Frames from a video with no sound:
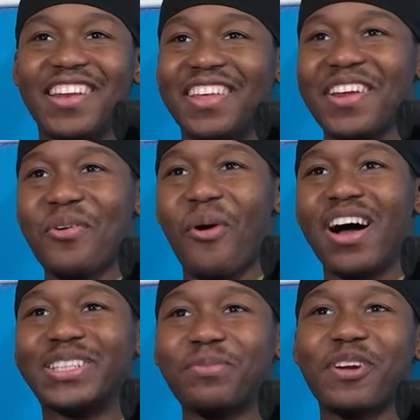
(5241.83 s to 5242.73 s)
didn't
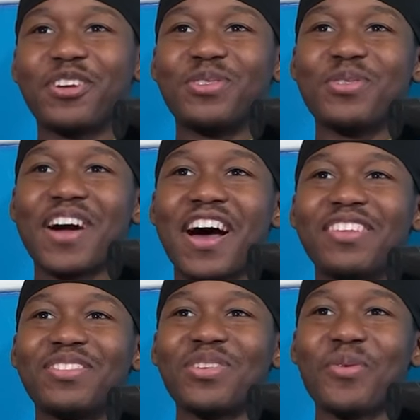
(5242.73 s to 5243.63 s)
watch it because you
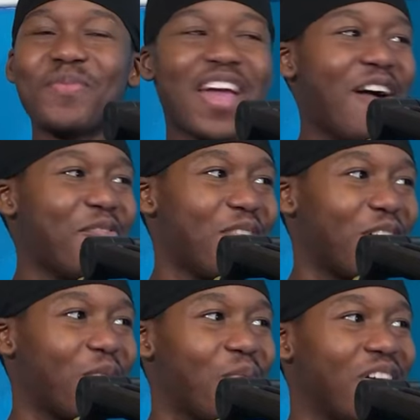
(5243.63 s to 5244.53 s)
guys told me how
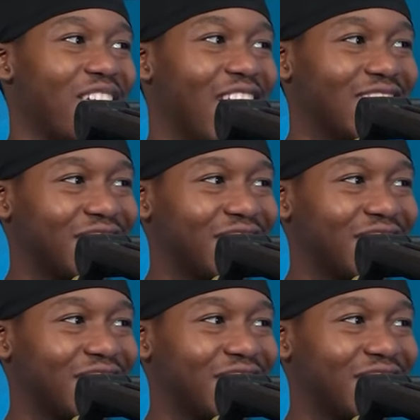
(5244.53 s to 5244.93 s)
fucking weird that